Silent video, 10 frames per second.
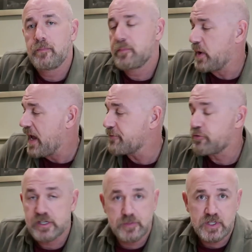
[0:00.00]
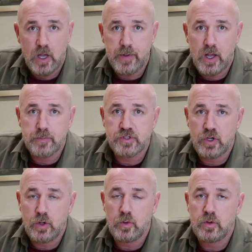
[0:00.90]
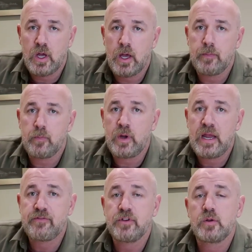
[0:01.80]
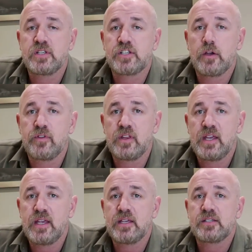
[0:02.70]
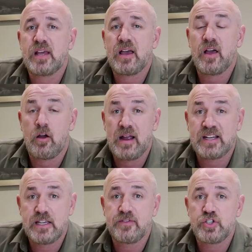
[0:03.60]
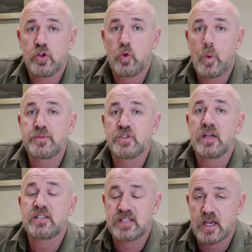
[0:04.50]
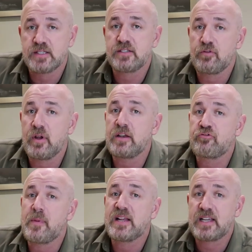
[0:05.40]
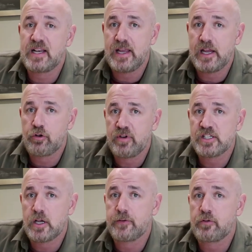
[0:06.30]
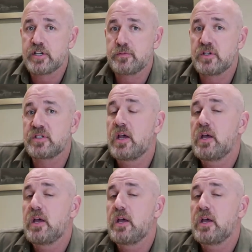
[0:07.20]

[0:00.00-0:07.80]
We have Christmas coming up soon. We have noticed over the years that our activity on the website does dramatically increase over Christmas.